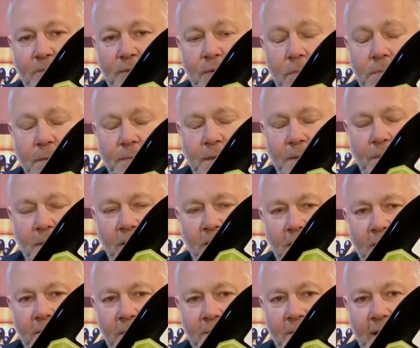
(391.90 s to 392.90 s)
probably worth
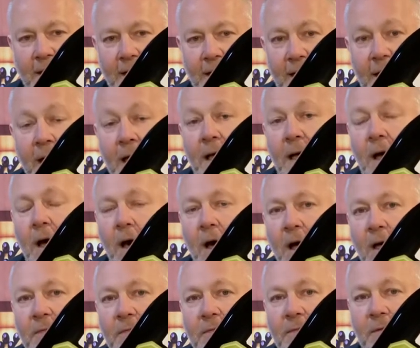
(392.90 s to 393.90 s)
every penny.
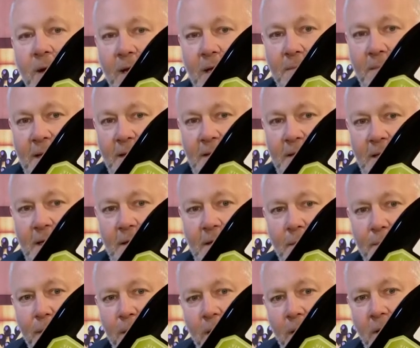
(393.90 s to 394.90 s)
I've recommended in the
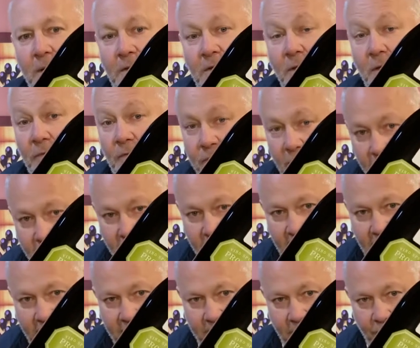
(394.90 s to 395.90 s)
past the
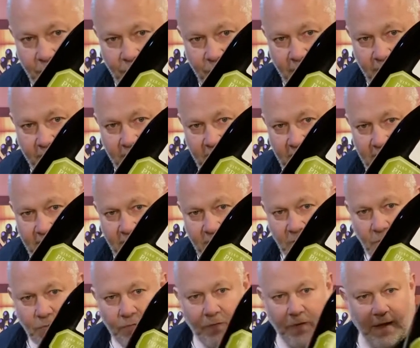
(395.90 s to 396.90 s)
Rosé version of
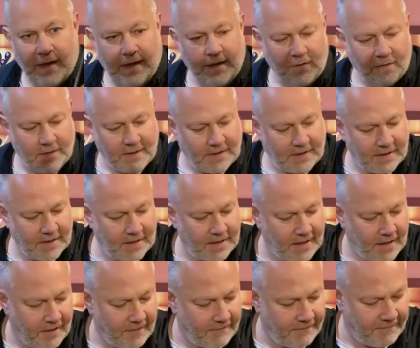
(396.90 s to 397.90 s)
this. Really good
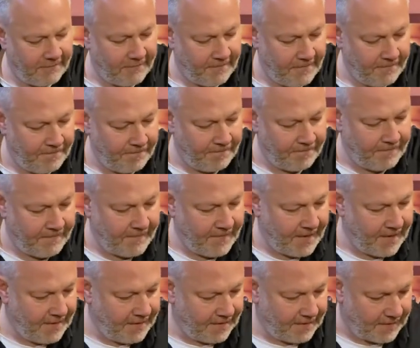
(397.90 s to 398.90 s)
stuff.
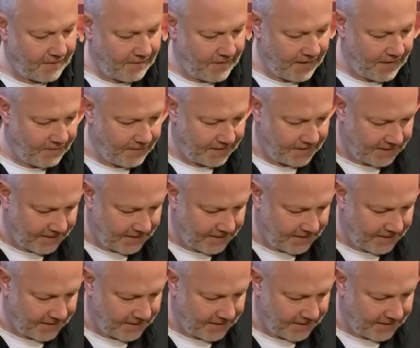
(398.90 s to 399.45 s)
So here it